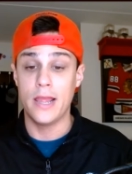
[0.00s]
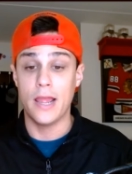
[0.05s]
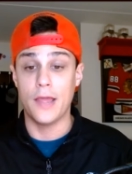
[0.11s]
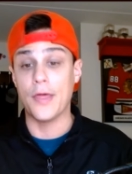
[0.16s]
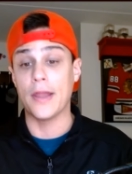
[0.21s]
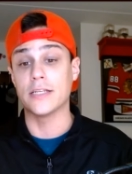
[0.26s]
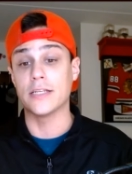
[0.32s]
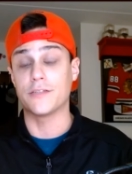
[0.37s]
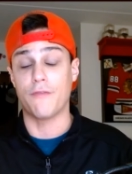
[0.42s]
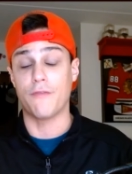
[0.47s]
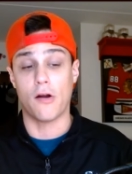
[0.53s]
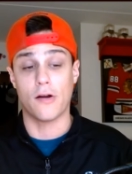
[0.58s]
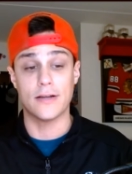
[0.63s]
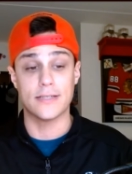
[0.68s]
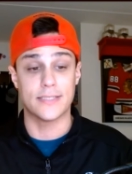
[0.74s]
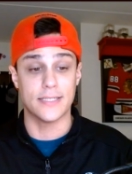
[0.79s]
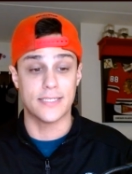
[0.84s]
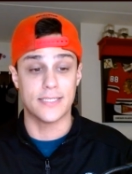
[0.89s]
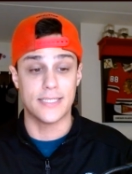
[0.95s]
And then as far
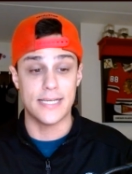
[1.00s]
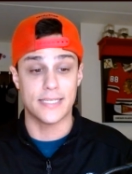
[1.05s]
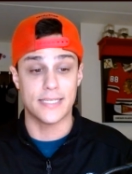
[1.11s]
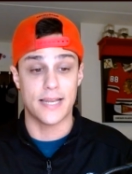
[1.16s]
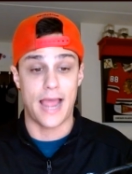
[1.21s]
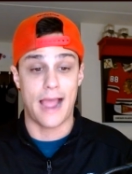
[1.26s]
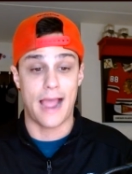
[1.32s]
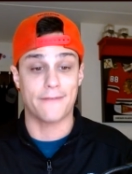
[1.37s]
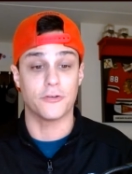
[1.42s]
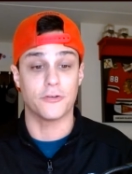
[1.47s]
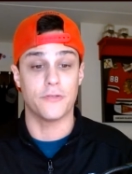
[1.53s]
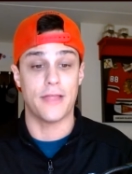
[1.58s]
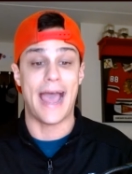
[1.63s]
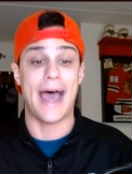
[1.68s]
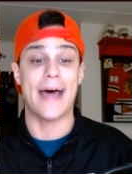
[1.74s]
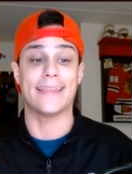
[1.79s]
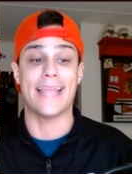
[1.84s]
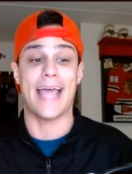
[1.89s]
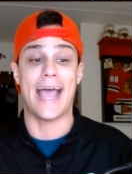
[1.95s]
as the season after
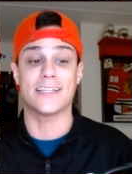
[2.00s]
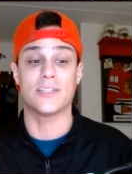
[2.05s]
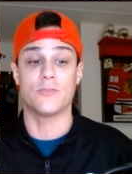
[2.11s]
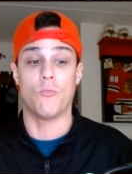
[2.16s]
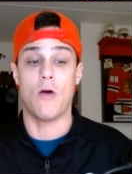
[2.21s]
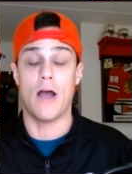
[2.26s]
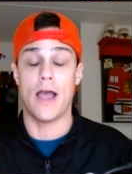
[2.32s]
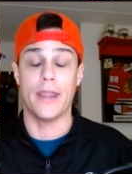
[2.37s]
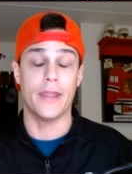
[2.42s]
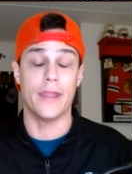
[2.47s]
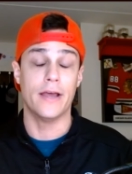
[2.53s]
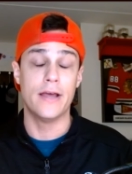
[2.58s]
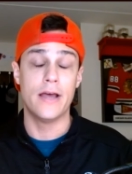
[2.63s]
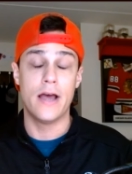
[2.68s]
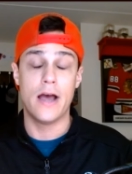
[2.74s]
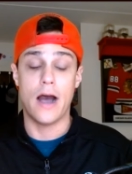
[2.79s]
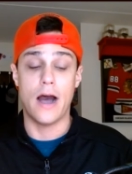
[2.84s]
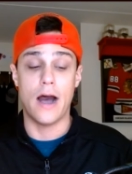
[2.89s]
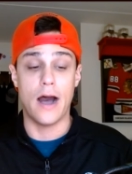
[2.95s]
that, that's when
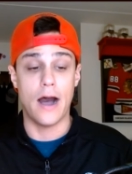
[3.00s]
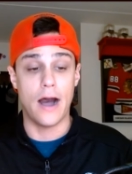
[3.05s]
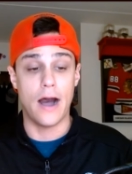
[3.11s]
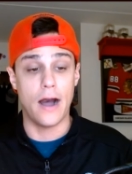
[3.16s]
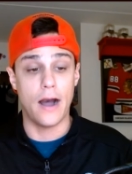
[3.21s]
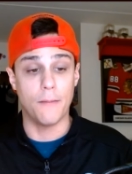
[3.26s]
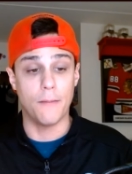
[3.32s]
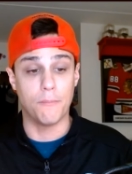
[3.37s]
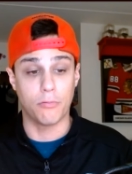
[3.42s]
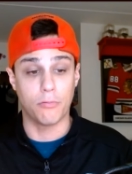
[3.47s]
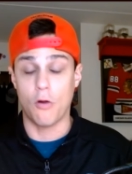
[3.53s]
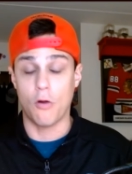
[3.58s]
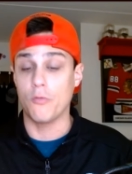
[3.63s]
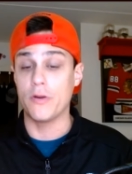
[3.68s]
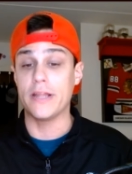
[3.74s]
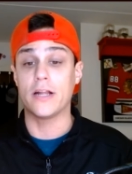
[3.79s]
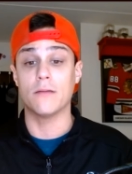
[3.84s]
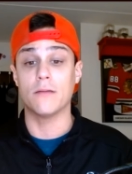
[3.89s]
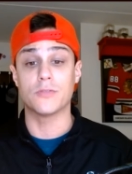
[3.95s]
uh,
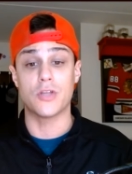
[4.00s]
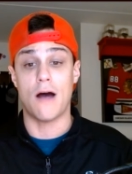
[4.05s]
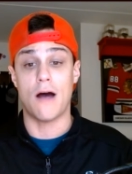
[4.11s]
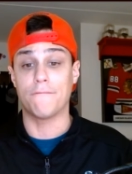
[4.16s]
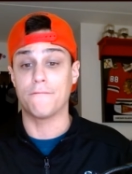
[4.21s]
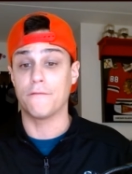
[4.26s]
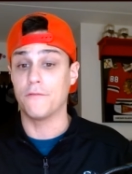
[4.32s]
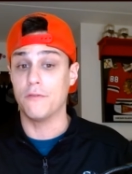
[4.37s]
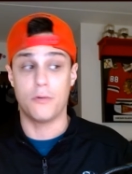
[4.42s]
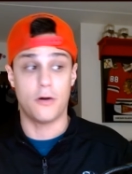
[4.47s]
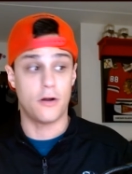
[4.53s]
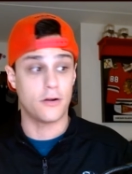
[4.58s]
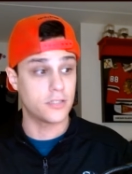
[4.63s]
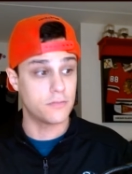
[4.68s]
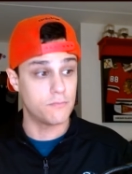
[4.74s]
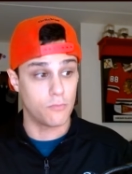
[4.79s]
Brodie comes off of the books.